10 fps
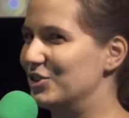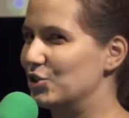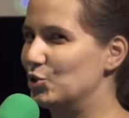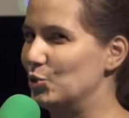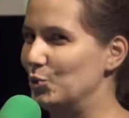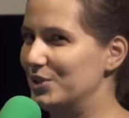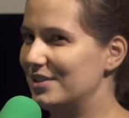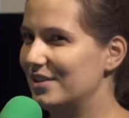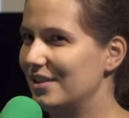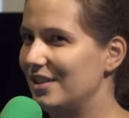
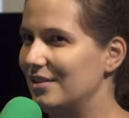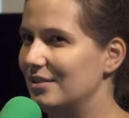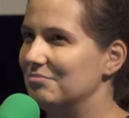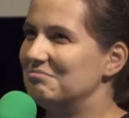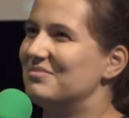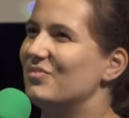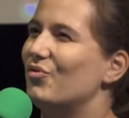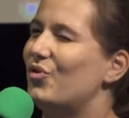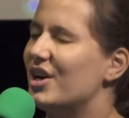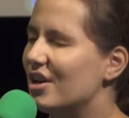shoot in
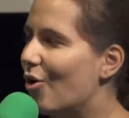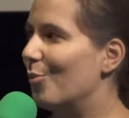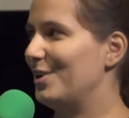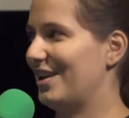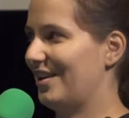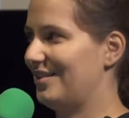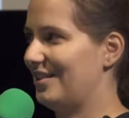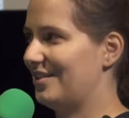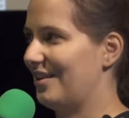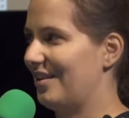very
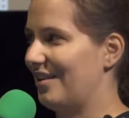complicated